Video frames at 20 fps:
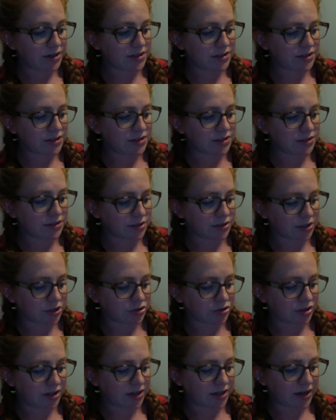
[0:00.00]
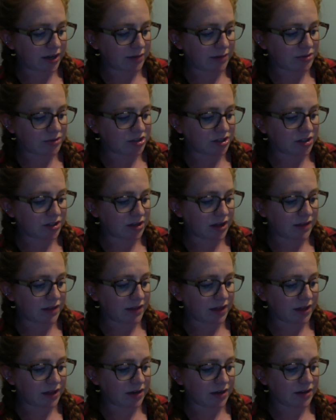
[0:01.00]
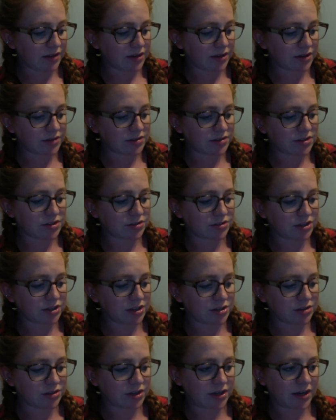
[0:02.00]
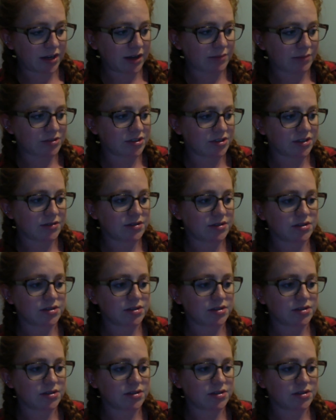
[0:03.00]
a circuit training option, and then there is a strength training option.